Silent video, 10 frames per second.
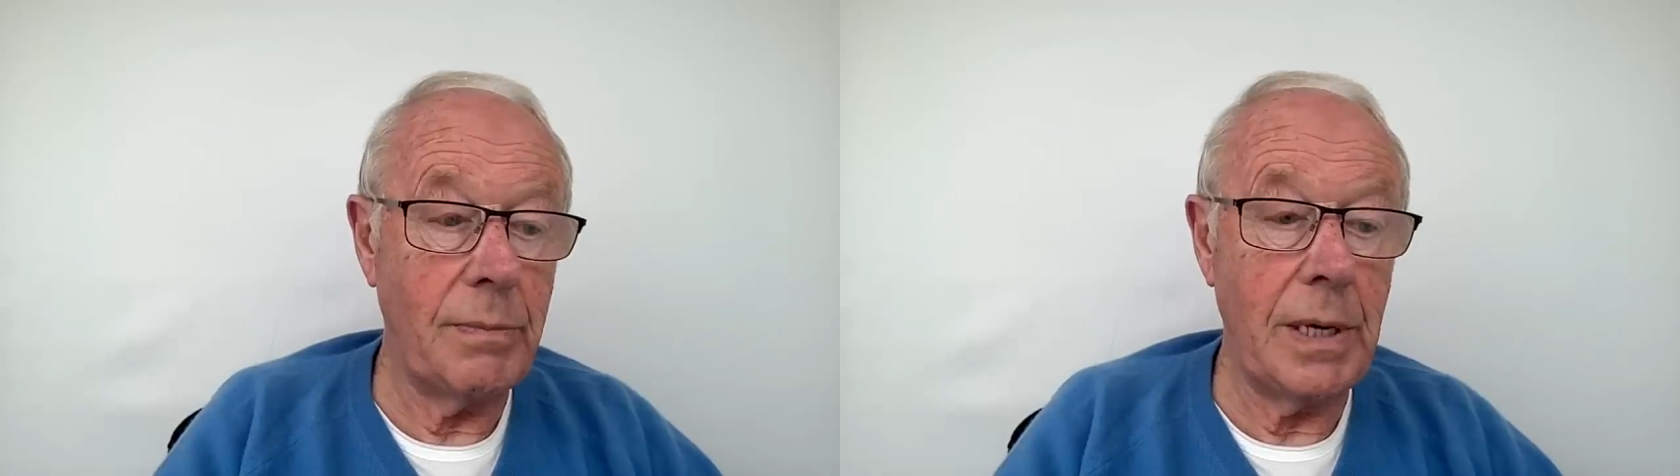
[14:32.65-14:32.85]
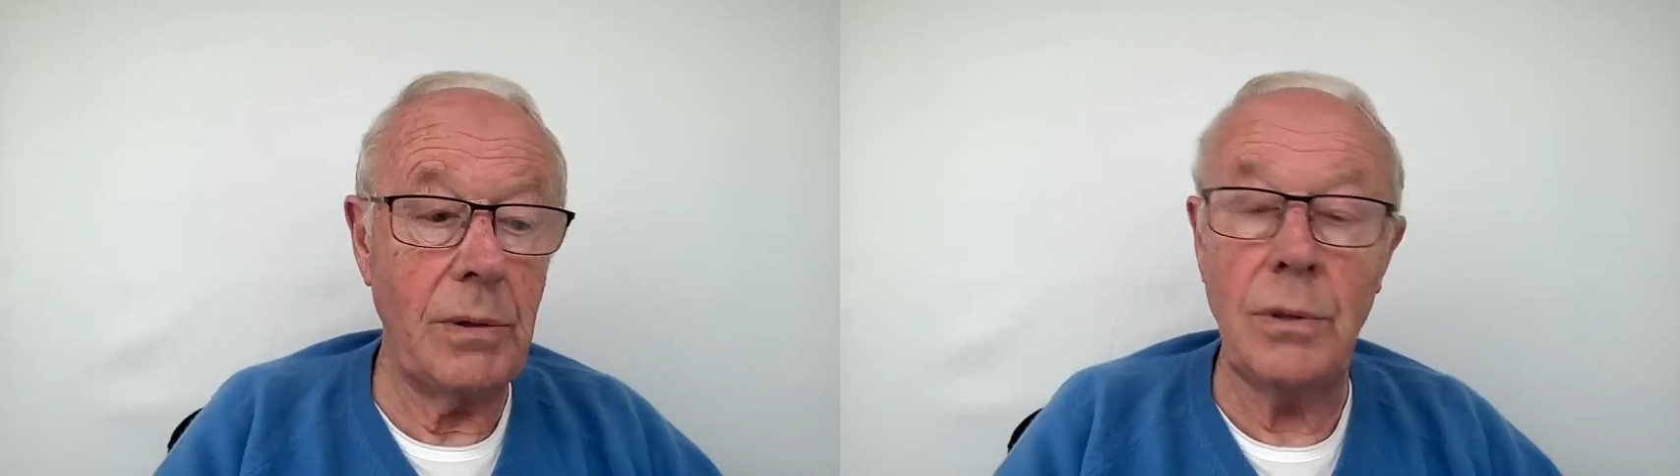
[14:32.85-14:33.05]

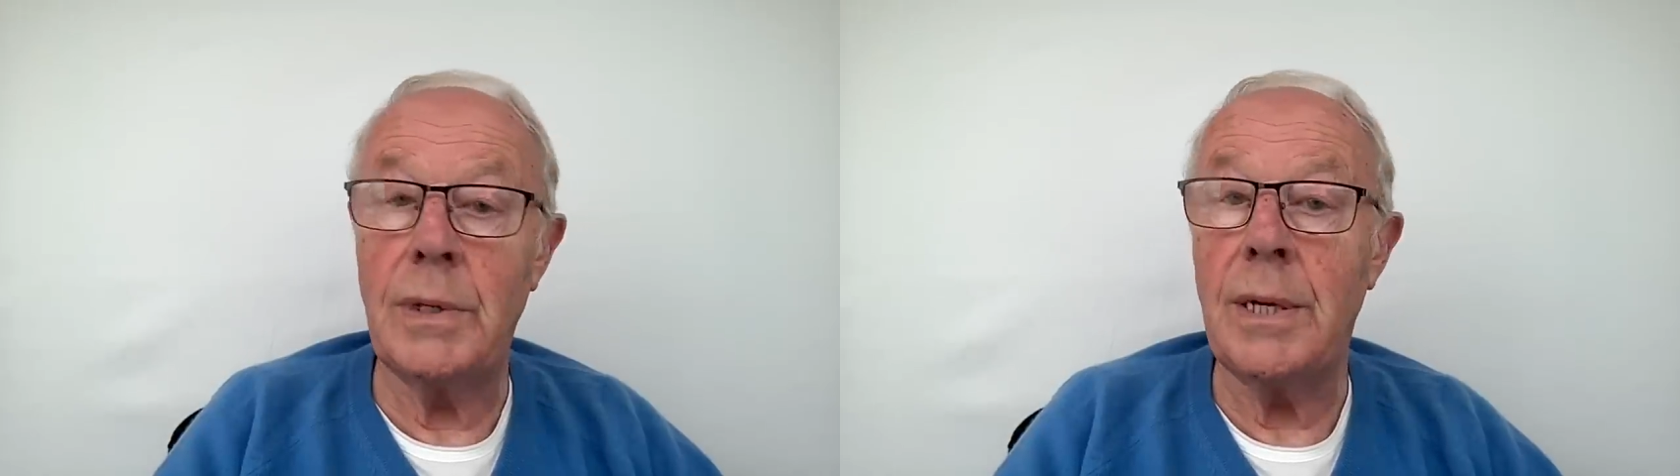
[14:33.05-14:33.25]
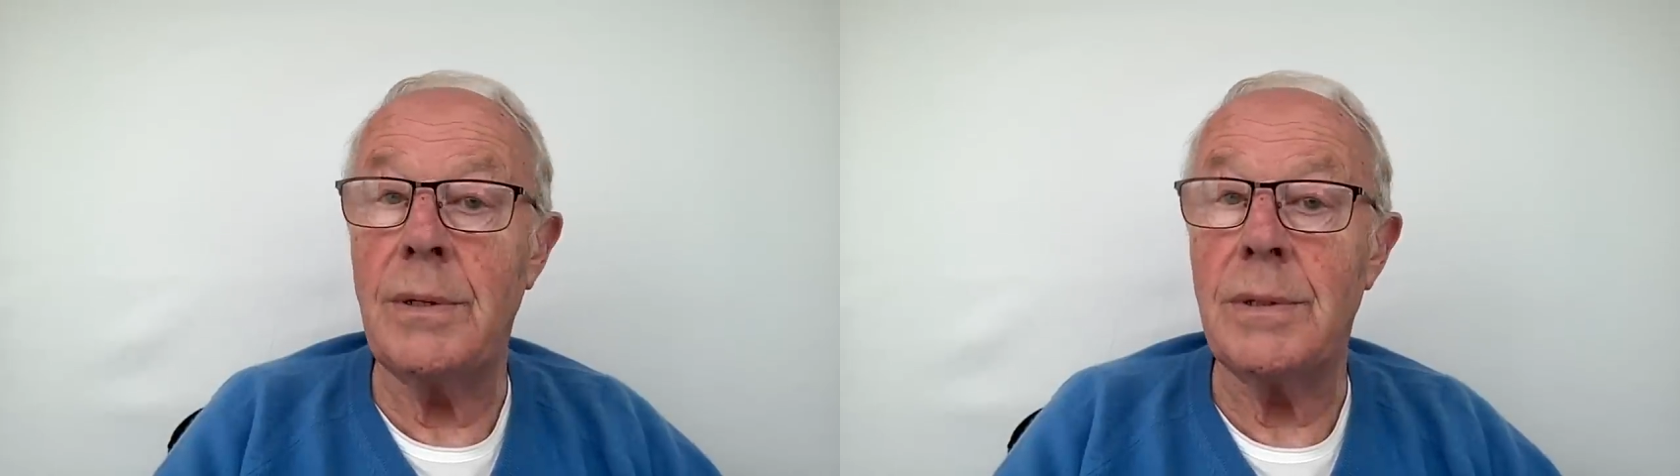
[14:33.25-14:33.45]
Mon, who
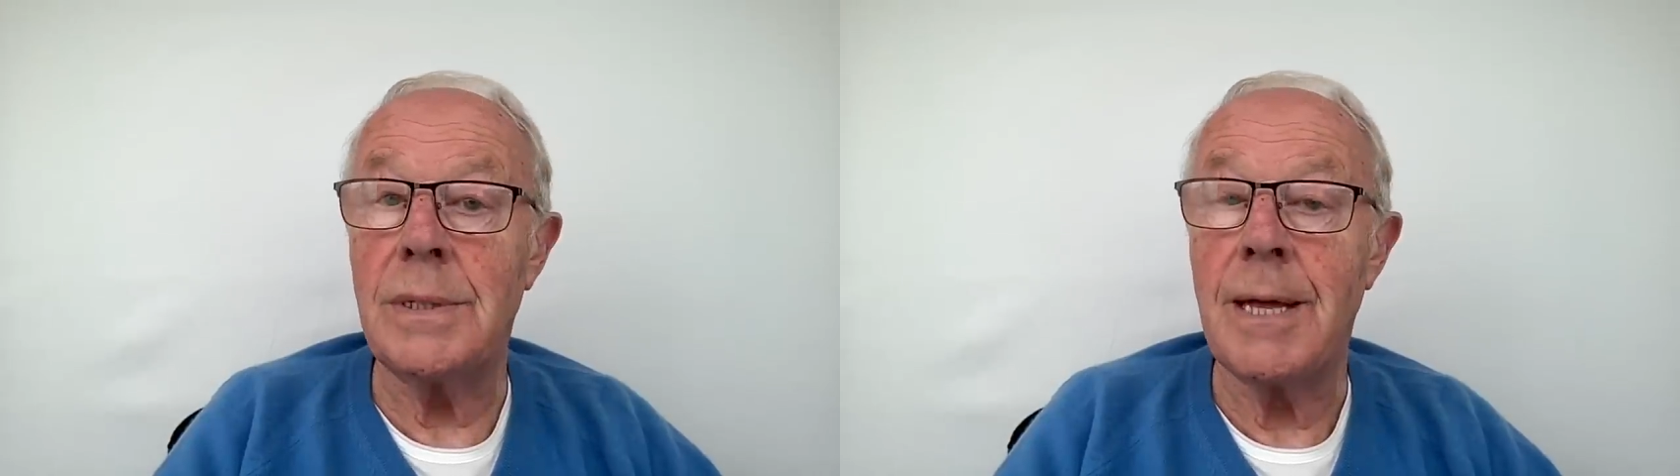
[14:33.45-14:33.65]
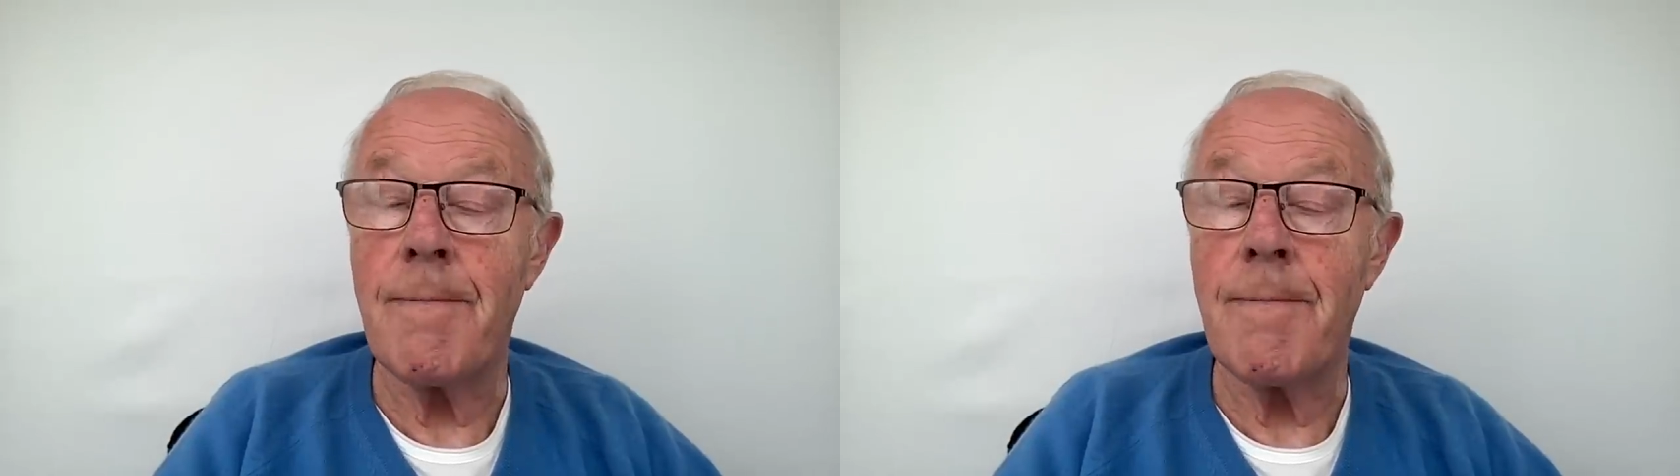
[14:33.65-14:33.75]
knows.